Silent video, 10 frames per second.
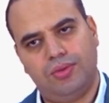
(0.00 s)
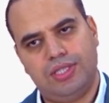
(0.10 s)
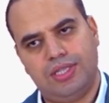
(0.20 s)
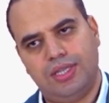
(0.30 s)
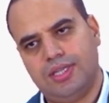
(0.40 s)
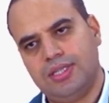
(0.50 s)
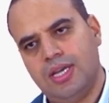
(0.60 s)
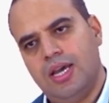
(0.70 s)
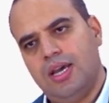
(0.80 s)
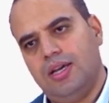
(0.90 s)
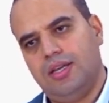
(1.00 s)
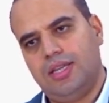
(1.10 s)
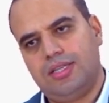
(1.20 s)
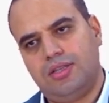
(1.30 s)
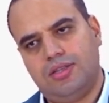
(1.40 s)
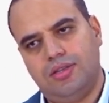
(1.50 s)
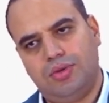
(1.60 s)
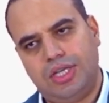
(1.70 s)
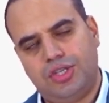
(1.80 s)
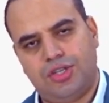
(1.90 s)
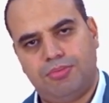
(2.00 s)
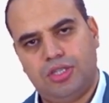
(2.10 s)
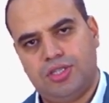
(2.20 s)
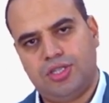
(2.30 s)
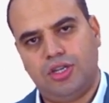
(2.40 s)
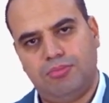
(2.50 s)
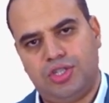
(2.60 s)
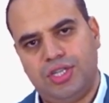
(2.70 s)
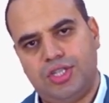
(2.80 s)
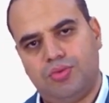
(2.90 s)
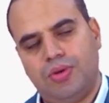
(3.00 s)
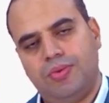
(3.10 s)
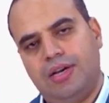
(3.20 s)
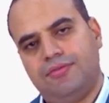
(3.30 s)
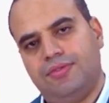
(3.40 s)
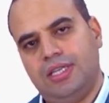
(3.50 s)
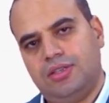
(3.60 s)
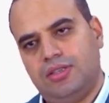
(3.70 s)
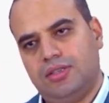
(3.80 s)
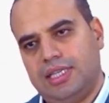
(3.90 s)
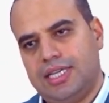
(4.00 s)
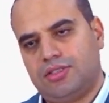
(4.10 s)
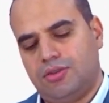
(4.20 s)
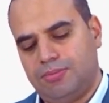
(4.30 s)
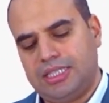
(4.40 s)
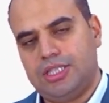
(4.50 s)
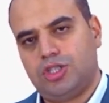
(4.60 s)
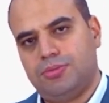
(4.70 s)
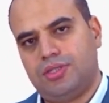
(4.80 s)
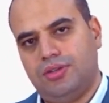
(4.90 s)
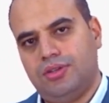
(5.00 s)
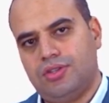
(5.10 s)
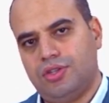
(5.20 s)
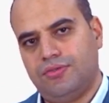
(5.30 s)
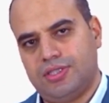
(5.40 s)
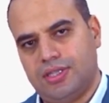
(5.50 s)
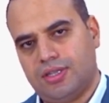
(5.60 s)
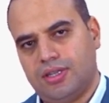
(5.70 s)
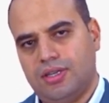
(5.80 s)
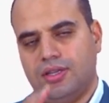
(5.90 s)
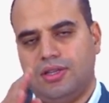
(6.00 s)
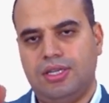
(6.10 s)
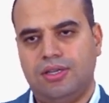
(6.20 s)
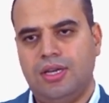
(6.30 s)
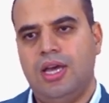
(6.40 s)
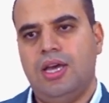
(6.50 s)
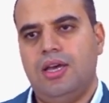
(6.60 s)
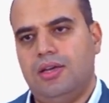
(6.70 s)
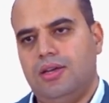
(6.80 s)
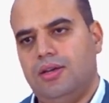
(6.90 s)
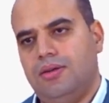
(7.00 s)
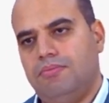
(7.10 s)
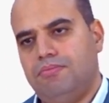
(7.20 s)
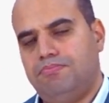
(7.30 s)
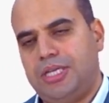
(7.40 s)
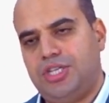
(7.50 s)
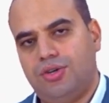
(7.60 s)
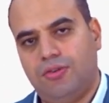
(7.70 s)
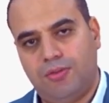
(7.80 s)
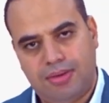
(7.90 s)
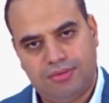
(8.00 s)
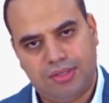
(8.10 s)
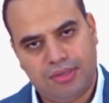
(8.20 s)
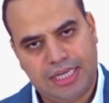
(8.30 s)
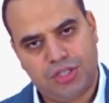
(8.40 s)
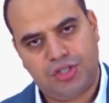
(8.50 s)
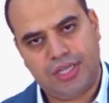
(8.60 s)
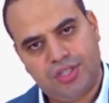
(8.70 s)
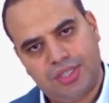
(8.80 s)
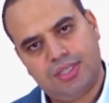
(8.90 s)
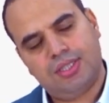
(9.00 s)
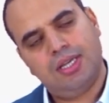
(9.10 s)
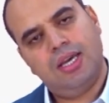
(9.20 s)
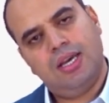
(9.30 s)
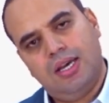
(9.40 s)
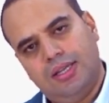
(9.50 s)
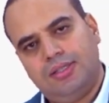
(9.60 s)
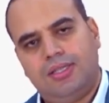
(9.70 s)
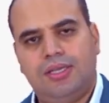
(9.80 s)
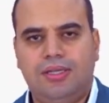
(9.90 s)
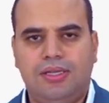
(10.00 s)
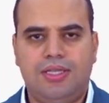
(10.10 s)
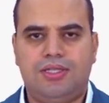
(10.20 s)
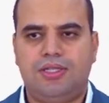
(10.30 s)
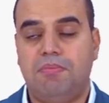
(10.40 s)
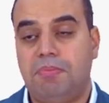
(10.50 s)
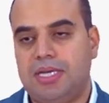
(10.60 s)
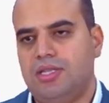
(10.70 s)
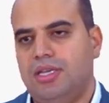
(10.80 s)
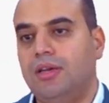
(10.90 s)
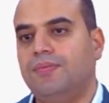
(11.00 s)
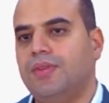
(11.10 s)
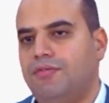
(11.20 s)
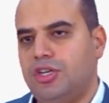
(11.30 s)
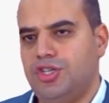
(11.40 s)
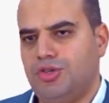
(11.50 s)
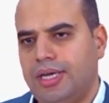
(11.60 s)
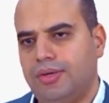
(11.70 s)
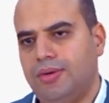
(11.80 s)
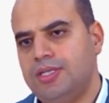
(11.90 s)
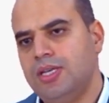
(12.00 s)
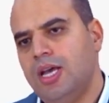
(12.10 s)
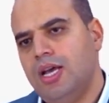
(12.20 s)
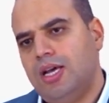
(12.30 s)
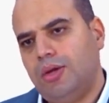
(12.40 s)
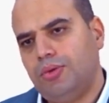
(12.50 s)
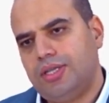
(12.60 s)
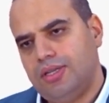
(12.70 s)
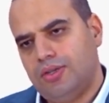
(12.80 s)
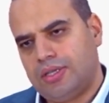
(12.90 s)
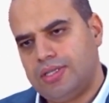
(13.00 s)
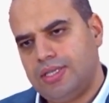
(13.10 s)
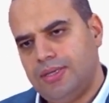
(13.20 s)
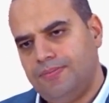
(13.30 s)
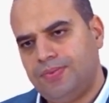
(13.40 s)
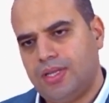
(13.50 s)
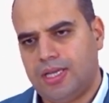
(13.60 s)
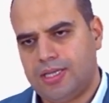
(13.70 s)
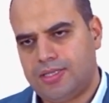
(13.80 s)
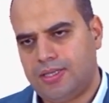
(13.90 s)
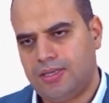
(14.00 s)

we can see that that relationship is a little bit changed, where we have the gas completely stops on the surface, and the picture of the boundary layer changes, and this impacts the friction drag, right? Now we can see that